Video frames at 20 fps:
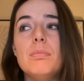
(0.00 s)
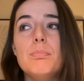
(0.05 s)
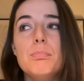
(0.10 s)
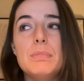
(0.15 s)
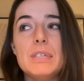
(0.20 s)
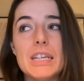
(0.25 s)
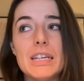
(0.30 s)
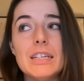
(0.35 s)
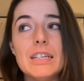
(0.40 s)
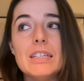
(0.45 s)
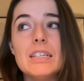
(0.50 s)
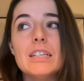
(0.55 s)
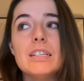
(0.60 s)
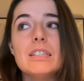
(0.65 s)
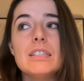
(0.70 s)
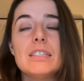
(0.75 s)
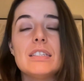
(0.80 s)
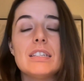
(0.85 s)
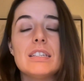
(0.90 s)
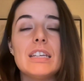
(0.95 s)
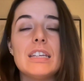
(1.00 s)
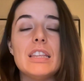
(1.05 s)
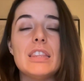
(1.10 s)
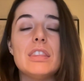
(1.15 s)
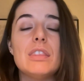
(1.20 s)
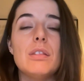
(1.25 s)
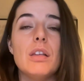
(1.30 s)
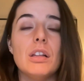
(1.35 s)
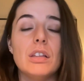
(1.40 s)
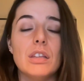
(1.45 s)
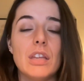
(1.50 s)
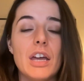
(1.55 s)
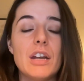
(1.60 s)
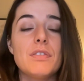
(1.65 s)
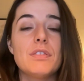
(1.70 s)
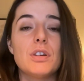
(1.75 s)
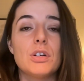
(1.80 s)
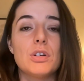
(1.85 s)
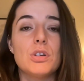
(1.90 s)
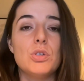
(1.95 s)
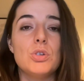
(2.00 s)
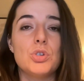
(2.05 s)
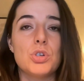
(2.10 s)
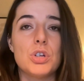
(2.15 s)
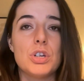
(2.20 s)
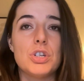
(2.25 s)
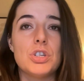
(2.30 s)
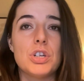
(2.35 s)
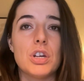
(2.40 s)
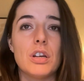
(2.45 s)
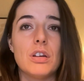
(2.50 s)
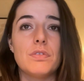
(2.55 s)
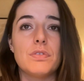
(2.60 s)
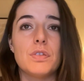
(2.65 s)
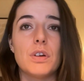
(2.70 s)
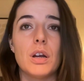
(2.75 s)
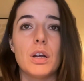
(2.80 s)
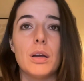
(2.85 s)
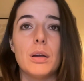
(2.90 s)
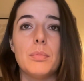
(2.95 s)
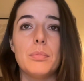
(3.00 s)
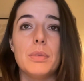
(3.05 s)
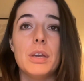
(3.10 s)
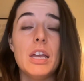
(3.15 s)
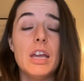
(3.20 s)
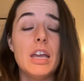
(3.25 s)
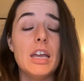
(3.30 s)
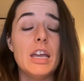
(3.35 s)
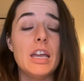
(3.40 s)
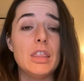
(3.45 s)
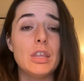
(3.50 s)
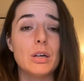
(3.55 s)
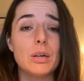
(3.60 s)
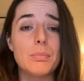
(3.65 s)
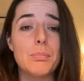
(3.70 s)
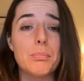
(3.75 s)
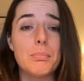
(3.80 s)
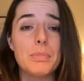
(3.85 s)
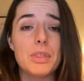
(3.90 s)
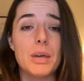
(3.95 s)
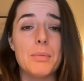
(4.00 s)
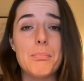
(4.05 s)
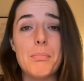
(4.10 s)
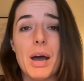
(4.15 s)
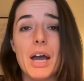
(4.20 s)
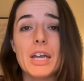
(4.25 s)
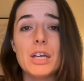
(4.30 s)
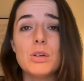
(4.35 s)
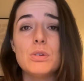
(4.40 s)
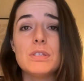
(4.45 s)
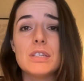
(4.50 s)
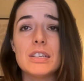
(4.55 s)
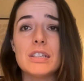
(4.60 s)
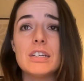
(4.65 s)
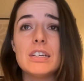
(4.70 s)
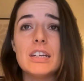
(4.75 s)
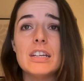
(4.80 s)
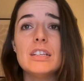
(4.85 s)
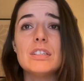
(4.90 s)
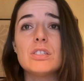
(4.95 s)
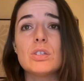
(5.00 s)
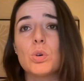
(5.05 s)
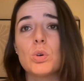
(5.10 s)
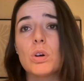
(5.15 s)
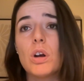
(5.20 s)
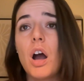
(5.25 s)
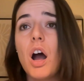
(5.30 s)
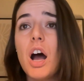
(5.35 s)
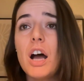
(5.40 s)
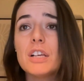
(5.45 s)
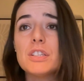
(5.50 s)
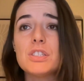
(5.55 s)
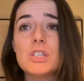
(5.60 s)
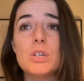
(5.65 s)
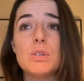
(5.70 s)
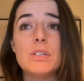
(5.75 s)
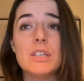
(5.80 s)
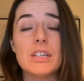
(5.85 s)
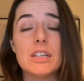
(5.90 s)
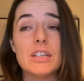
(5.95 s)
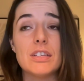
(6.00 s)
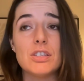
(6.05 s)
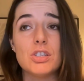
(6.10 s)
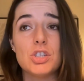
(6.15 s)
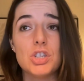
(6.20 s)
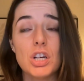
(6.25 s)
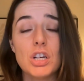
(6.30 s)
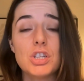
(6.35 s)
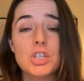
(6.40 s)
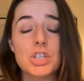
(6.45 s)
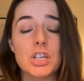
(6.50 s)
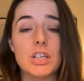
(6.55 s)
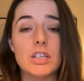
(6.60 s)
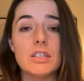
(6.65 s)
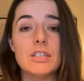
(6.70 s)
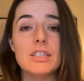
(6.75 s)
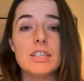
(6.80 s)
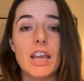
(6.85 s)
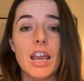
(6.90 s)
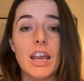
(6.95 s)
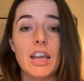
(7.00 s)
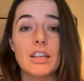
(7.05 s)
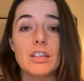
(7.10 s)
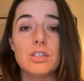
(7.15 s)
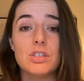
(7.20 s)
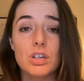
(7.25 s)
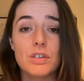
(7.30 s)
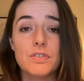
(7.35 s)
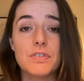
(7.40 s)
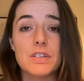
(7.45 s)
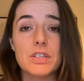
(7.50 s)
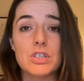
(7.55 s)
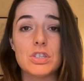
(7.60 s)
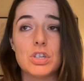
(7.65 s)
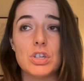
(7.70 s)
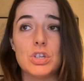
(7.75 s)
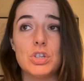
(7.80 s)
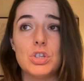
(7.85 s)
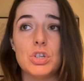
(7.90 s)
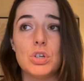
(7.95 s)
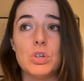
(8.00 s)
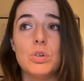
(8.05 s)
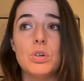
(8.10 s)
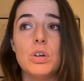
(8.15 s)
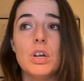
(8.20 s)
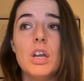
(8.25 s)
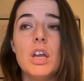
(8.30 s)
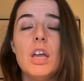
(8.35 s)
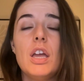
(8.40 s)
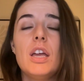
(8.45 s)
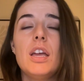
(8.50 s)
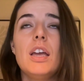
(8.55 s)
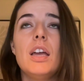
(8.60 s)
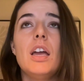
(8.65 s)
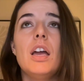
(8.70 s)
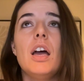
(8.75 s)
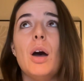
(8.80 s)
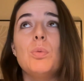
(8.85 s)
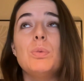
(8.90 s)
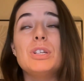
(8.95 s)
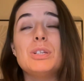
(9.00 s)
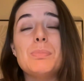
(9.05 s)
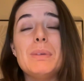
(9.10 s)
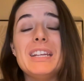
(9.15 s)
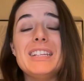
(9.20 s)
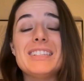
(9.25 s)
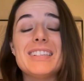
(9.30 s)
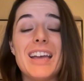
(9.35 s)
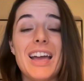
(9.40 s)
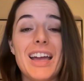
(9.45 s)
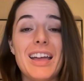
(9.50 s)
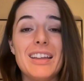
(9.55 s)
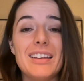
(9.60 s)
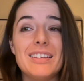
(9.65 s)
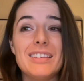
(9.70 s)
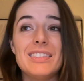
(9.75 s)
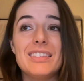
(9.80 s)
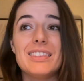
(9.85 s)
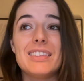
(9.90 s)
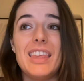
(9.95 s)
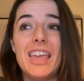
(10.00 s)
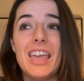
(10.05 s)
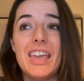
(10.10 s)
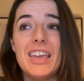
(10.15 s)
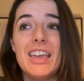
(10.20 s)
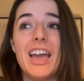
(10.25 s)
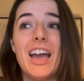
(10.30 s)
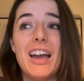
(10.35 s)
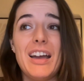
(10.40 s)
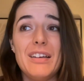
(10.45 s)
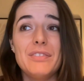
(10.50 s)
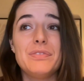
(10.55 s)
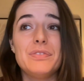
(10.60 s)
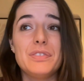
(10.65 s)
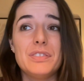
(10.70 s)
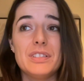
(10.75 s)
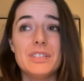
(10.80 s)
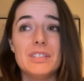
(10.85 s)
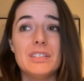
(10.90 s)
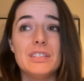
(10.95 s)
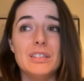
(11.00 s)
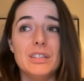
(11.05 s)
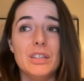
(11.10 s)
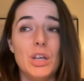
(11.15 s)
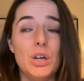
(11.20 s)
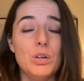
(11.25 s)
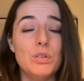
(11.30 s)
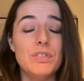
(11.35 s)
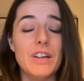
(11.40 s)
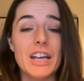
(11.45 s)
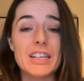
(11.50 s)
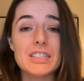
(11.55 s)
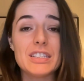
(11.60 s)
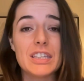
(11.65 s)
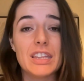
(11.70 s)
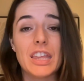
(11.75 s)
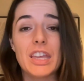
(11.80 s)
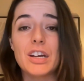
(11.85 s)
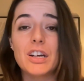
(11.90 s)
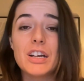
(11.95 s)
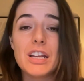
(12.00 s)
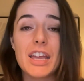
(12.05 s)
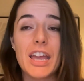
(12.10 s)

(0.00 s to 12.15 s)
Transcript: tendons get a lot of their nutrition from either the myotendinous or osteotendinous junctions and surface tissue, which means that they have low vascularity